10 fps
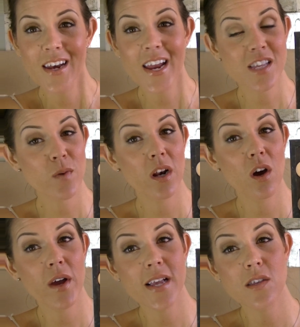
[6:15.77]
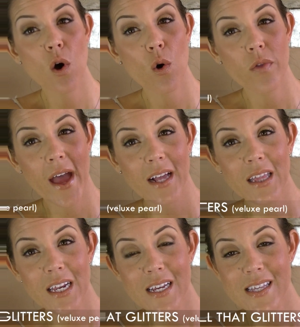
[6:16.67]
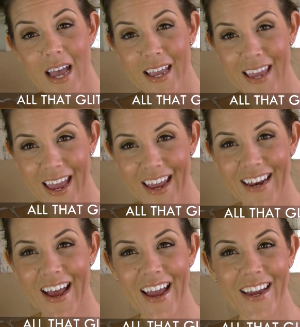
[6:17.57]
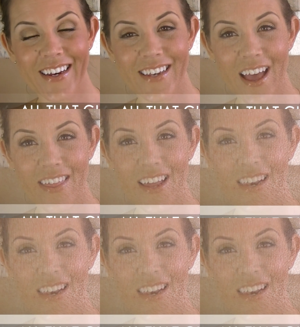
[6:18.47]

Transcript: Next one along is All That Glitters. Again, another